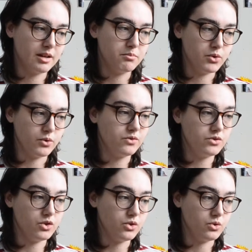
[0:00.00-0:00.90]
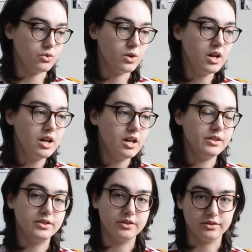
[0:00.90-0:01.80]
get moved to a
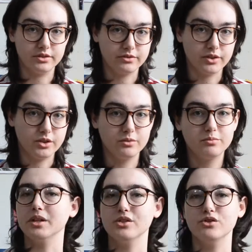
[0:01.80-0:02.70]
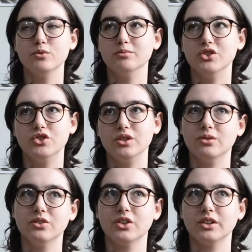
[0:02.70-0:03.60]
different room. We assume that she
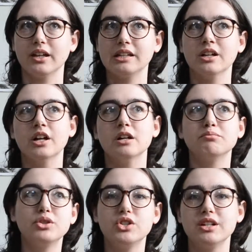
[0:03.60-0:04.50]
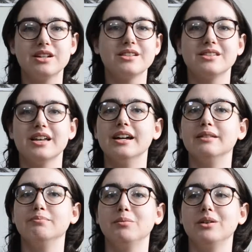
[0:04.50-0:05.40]
uses her like pushiness and
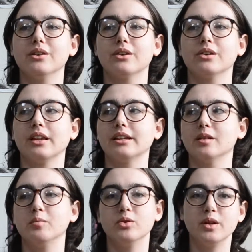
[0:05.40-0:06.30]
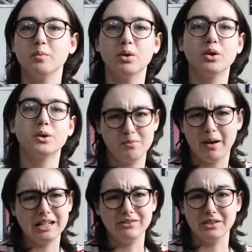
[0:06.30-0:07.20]
maybe her like community pull. She
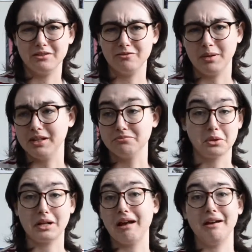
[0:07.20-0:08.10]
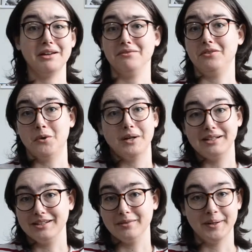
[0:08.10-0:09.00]
might even have paid for it. I have no
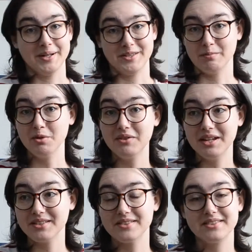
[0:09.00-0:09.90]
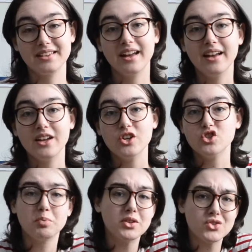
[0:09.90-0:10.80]
idea because the movie isn't
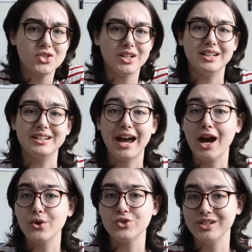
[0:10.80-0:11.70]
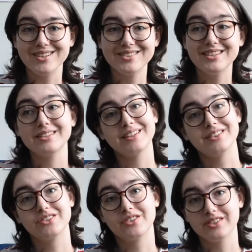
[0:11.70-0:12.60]
super interested in how she does it.
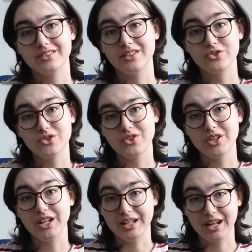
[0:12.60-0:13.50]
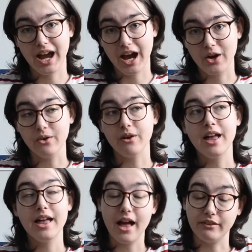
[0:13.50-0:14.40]
It's just interested in how
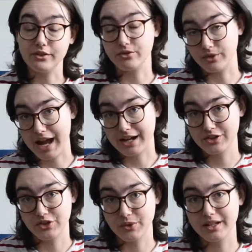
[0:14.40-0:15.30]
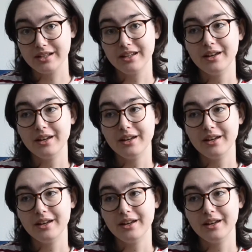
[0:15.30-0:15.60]
Ellis reacts to it.